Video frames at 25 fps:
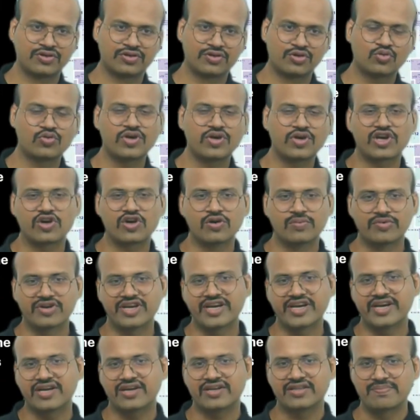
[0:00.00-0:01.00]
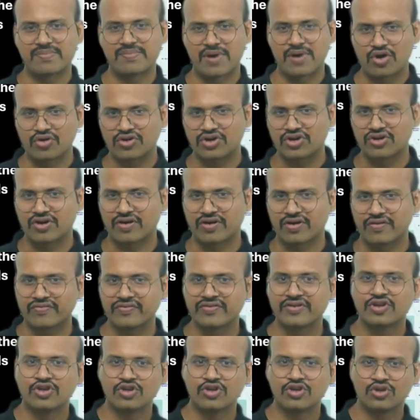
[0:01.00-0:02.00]
to accommodate the boundary
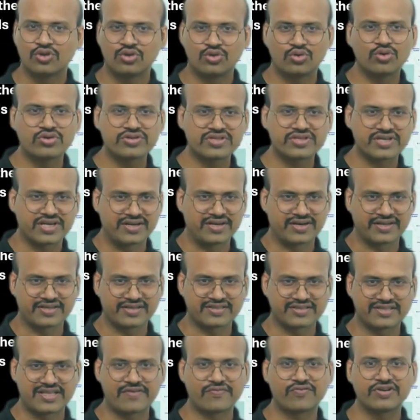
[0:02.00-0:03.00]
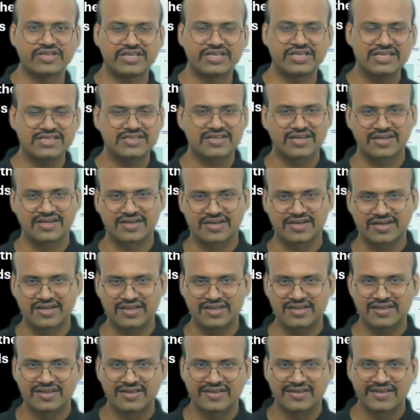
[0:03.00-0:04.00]
of those countries. Therefore, each
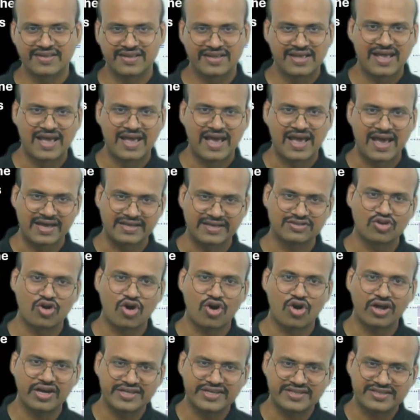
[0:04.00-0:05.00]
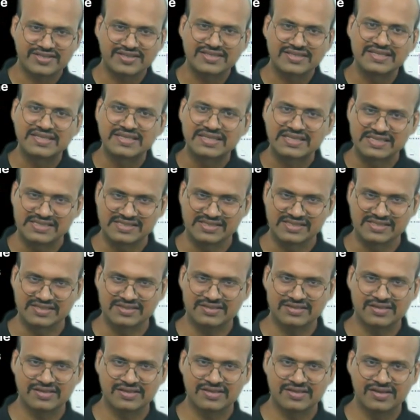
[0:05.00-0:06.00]
country has all its
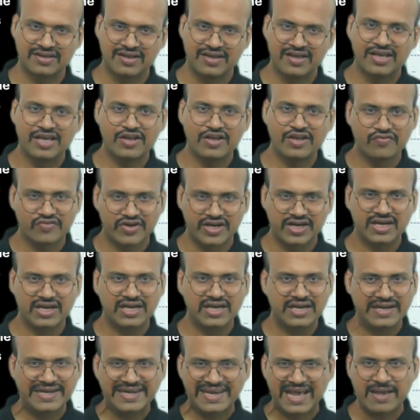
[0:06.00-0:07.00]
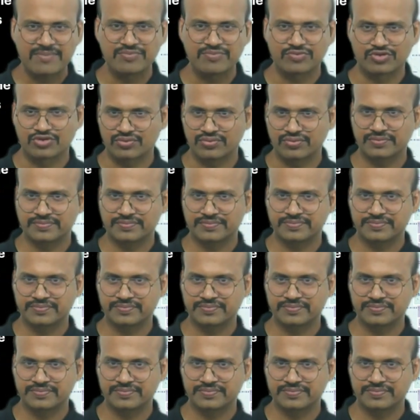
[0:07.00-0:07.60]
regions in one time zone.